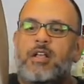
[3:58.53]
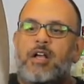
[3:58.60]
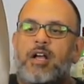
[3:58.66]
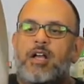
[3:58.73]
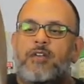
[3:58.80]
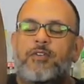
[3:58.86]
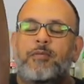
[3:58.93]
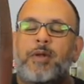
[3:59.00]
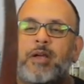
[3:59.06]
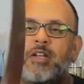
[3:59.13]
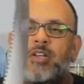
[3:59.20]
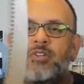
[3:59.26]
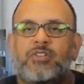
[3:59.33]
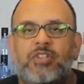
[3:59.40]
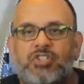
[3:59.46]
If I'm not
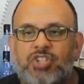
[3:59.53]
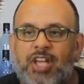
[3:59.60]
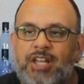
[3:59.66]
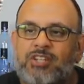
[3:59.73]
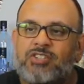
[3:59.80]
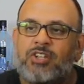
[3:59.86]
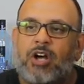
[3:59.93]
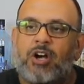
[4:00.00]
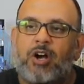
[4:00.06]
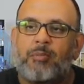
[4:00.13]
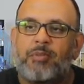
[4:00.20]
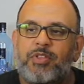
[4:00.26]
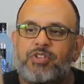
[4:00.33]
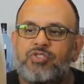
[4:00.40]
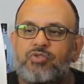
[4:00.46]
going to use the chainsaw
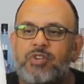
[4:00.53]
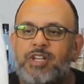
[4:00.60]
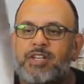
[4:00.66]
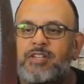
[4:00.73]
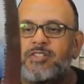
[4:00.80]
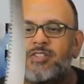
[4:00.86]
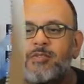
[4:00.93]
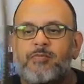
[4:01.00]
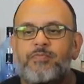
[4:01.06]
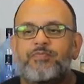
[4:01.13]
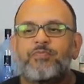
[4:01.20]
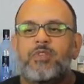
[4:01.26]
the trees,